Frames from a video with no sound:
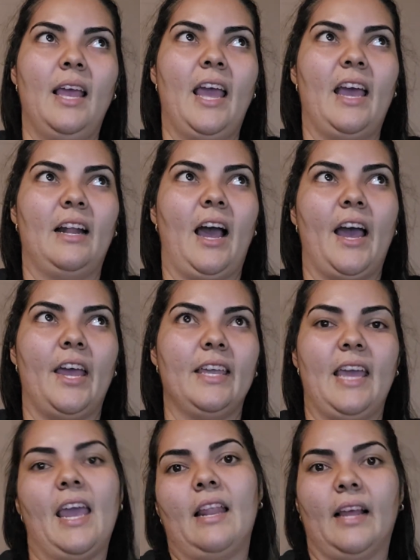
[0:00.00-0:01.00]
and I
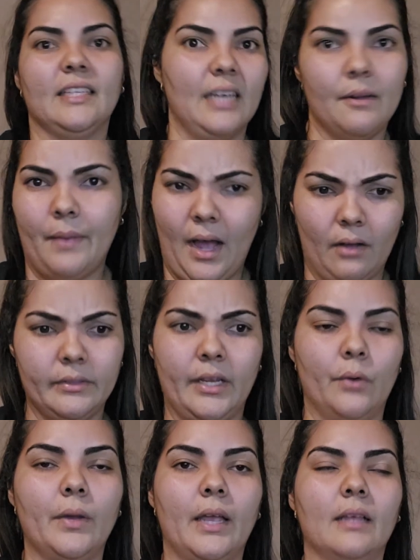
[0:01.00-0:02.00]
gained like 10 pounds in
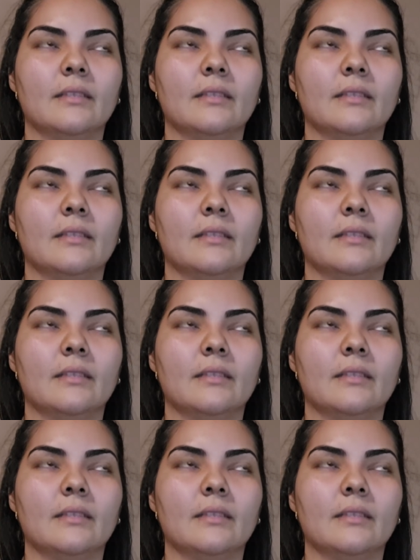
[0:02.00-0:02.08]
a week.